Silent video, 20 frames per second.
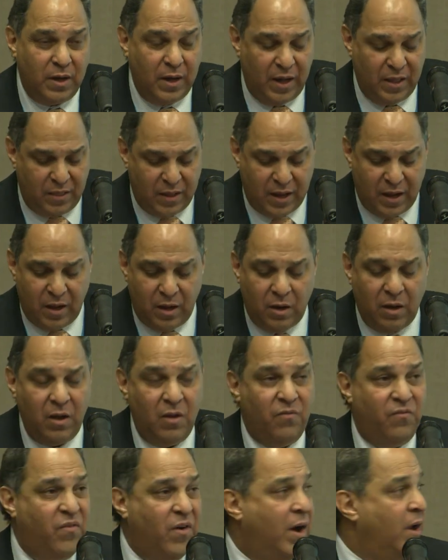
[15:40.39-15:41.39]
and then
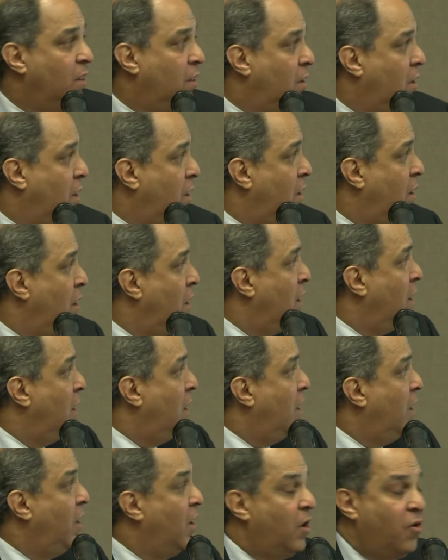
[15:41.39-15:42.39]
finally
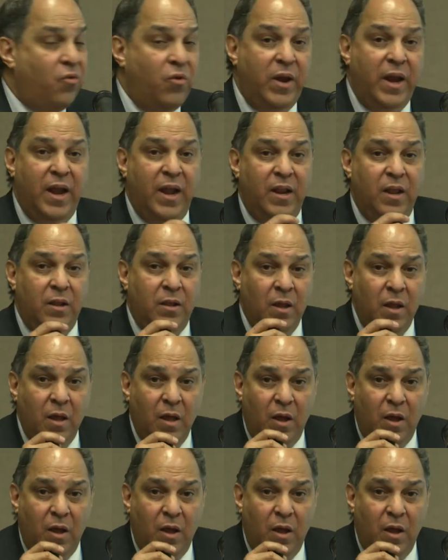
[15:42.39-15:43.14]
he created